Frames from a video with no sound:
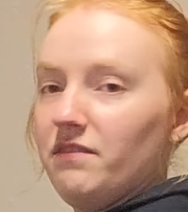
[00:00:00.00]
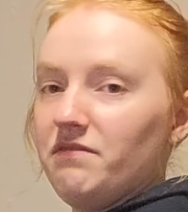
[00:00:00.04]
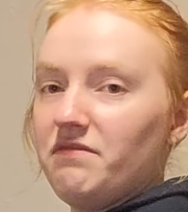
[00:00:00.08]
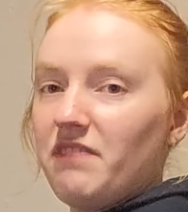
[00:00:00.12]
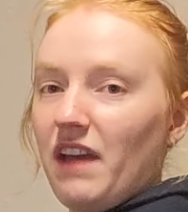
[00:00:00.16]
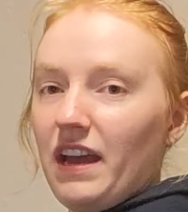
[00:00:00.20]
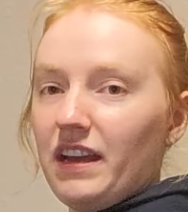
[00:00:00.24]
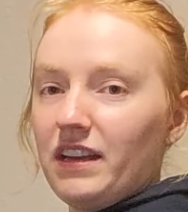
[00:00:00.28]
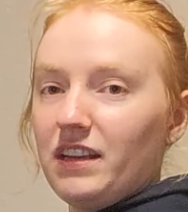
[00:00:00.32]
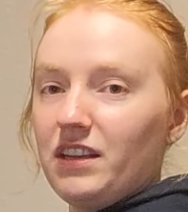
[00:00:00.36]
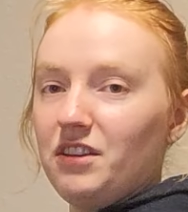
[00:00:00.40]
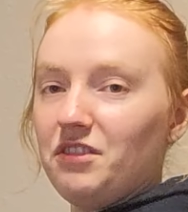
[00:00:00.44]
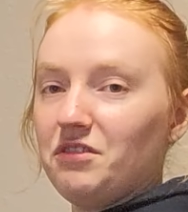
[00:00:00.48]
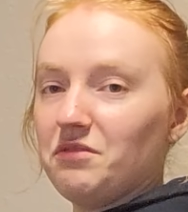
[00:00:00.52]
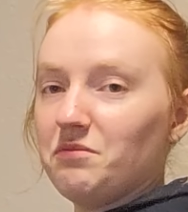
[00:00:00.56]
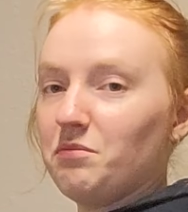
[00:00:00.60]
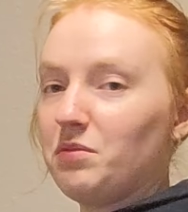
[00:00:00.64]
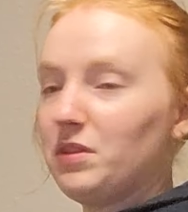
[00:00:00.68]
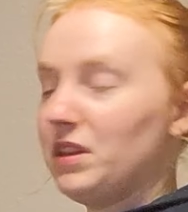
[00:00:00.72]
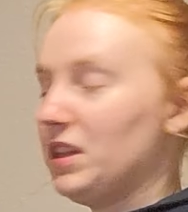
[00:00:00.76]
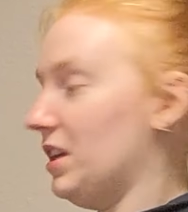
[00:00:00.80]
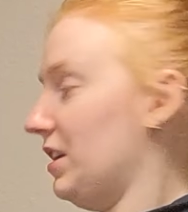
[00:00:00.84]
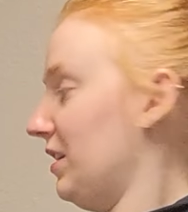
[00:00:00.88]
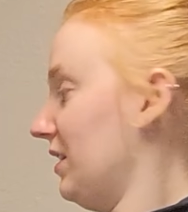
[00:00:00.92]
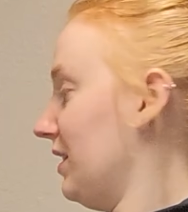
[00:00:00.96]
vacuum
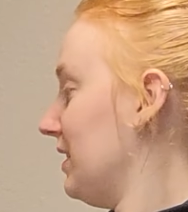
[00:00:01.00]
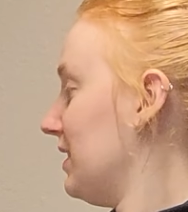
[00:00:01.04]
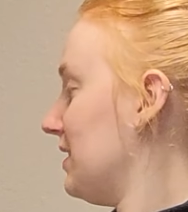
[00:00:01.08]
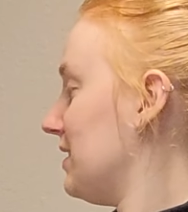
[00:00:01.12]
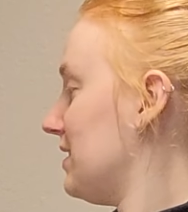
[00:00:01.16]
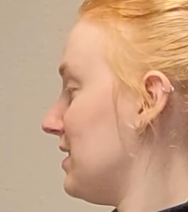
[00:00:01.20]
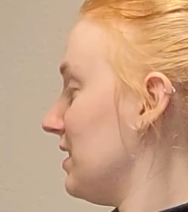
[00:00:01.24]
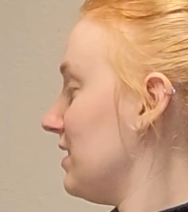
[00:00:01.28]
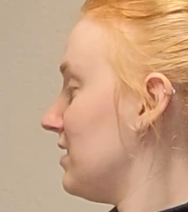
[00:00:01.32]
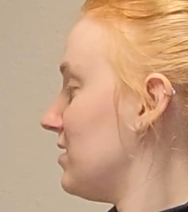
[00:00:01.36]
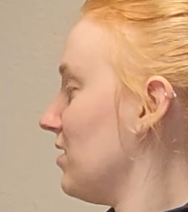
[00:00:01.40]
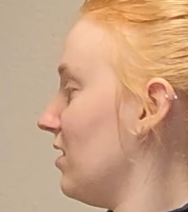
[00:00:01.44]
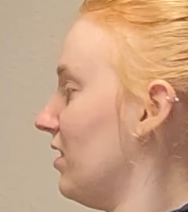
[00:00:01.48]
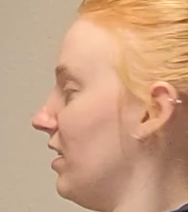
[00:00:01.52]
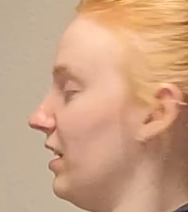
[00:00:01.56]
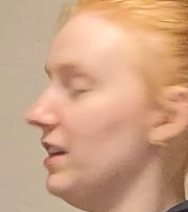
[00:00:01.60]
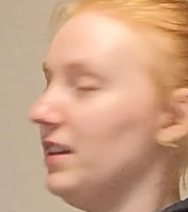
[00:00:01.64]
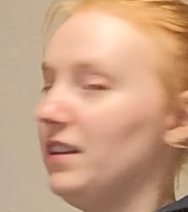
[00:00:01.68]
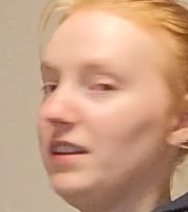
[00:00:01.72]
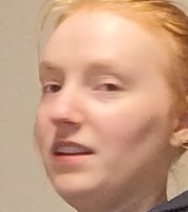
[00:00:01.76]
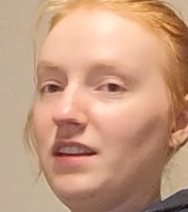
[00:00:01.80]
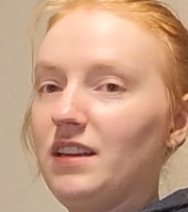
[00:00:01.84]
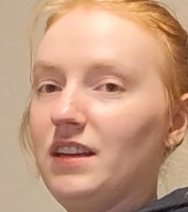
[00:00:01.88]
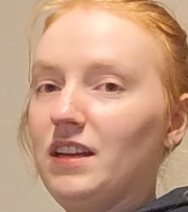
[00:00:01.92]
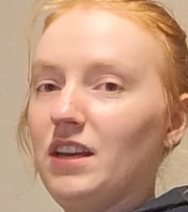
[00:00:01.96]
plug sits
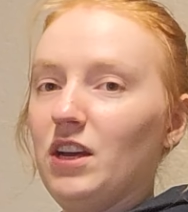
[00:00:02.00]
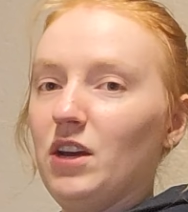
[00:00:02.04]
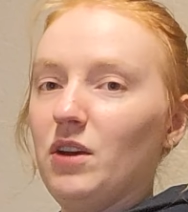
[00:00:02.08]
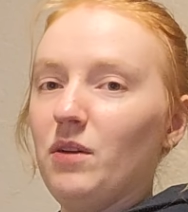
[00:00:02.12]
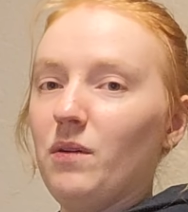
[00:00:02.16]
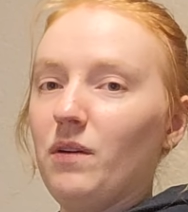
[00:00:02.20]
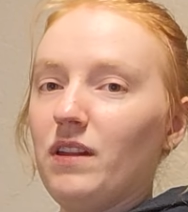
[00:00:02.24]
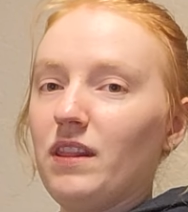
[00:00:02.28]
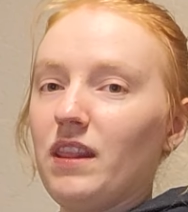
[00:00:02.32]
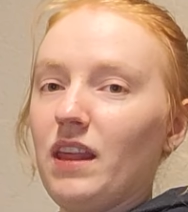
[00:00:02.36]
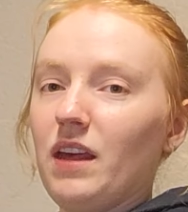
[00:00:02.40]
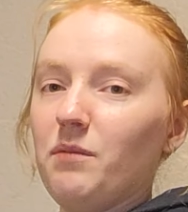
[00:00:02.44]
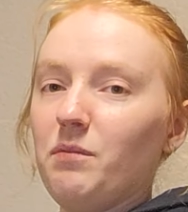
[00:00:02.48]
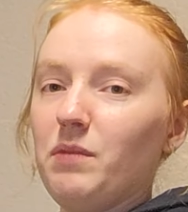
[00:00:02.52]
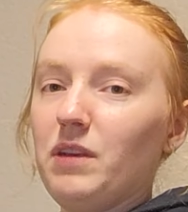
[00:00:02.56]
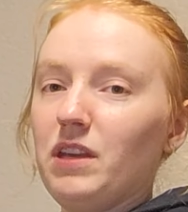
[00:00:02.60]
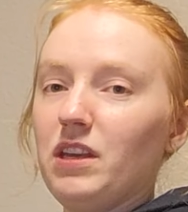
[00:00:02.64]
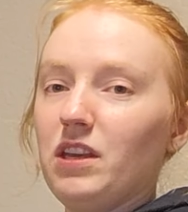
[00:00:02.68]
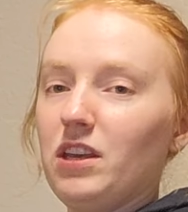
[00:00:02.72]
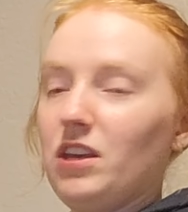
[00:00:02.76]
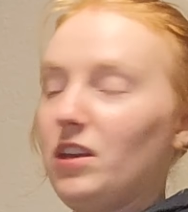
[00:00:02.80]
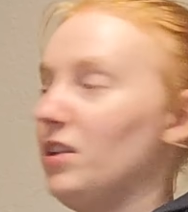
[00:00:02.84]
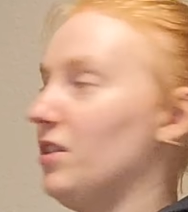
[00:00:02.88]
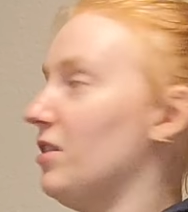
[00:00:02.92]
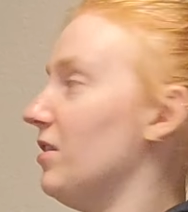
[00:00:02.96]
on. Wouldn't that be
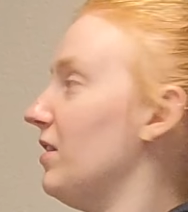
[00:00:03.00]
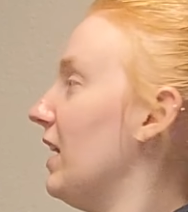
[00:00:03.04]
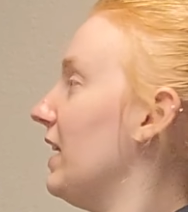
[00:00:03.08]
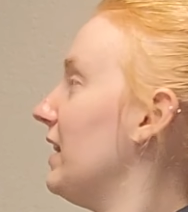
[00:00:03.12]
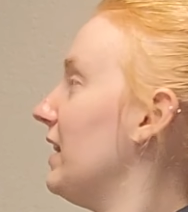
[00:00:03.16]
cute?